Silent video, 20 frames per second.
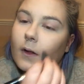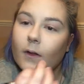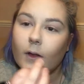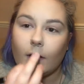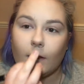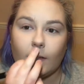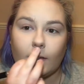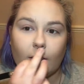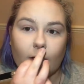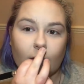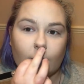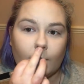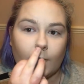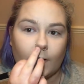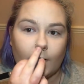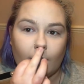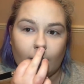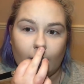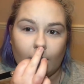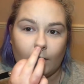like this
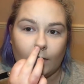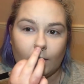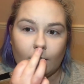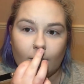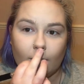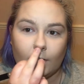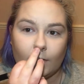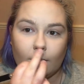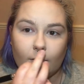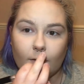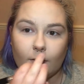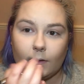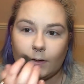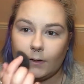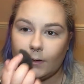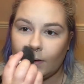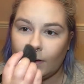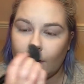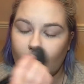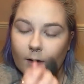bit here,
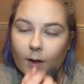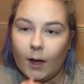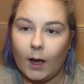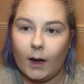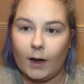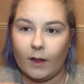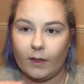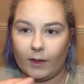and